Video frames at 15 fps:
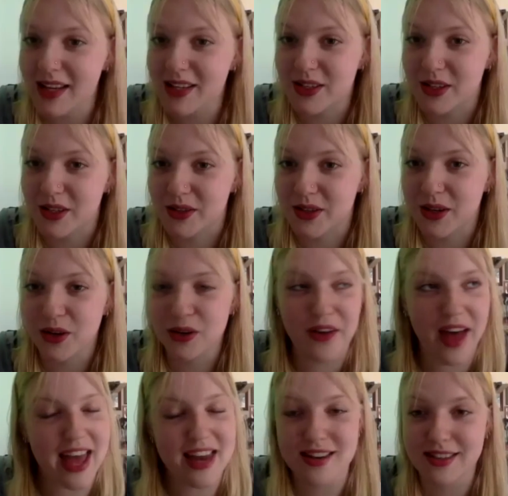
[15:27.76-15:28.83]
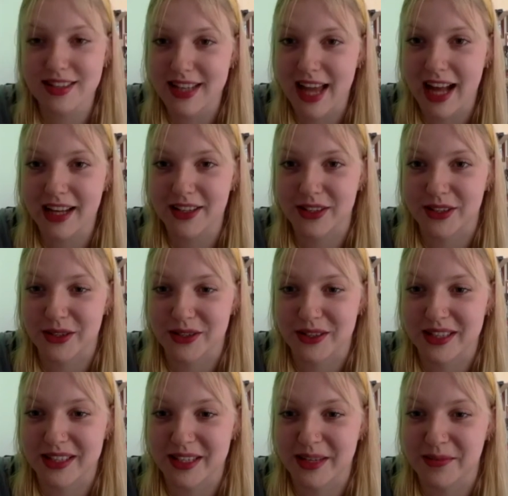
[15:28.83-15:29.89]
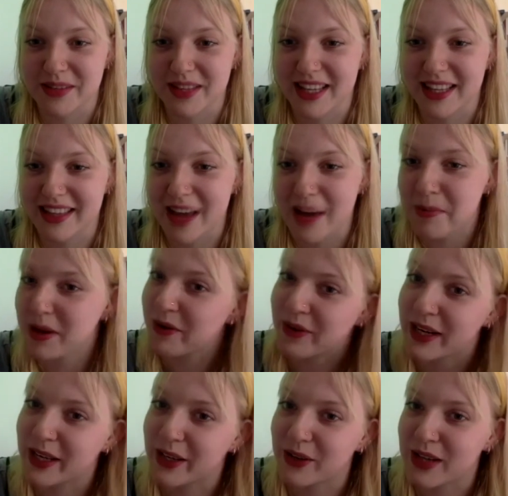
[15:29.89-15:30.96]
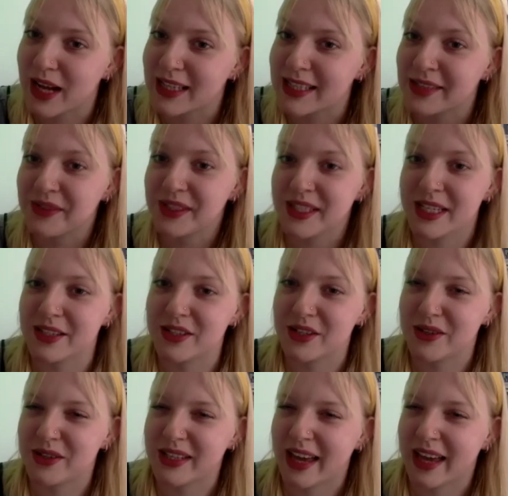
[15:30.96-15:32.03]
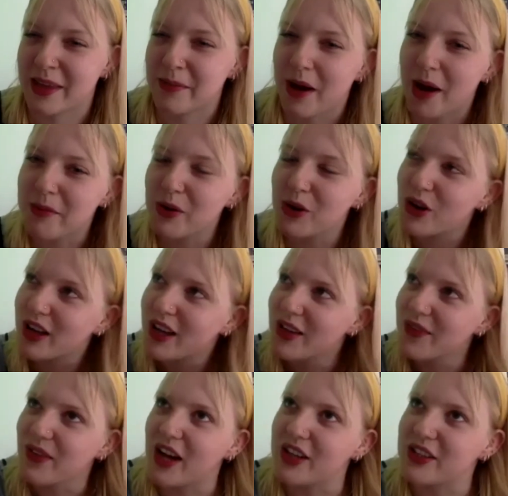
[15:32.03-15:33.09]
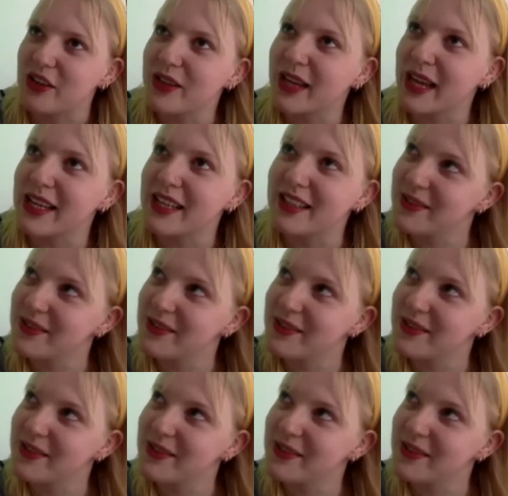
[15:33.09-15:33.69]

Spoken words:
do's, a lot of hen and stag do's seem to think that that'd be a really good activity to do together. But I don't think it.